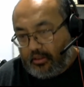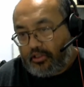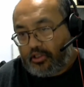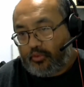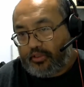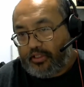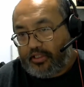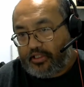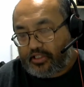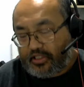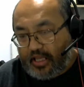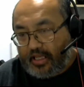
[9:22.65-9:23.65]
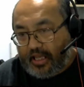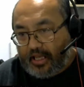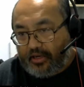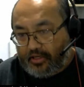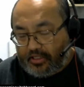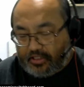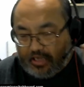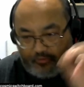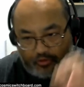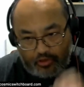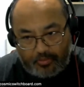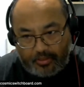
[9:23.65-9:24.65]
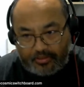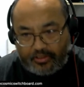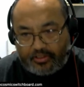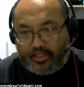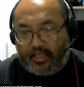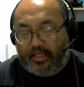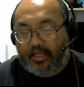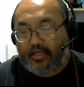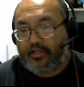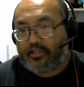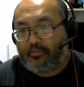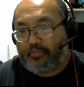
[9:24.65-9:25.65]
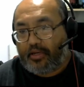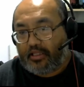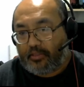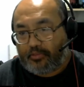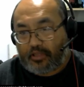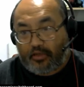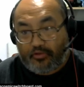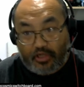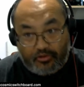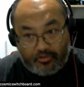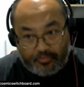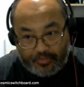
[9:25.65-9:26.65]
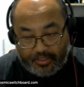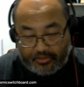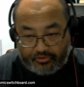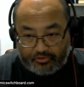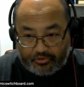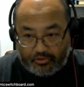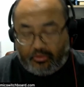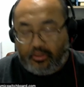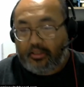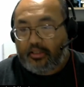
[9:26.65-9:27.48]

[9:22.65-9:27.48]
So when these snake entities, and I've heard about these snake entities embedding themselves in other beings too,